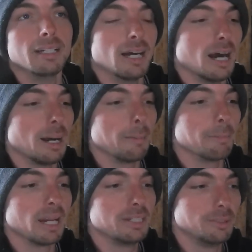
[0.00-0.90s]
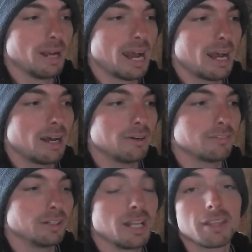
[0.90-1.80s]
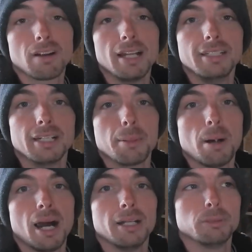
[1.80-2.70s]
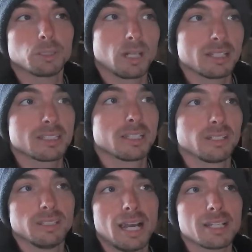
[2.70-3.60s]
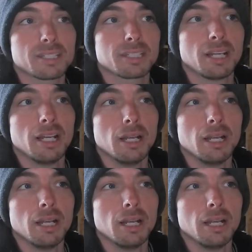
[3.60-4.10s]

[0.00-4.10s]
Um, but I do have another idea in mind, which will cost a little less,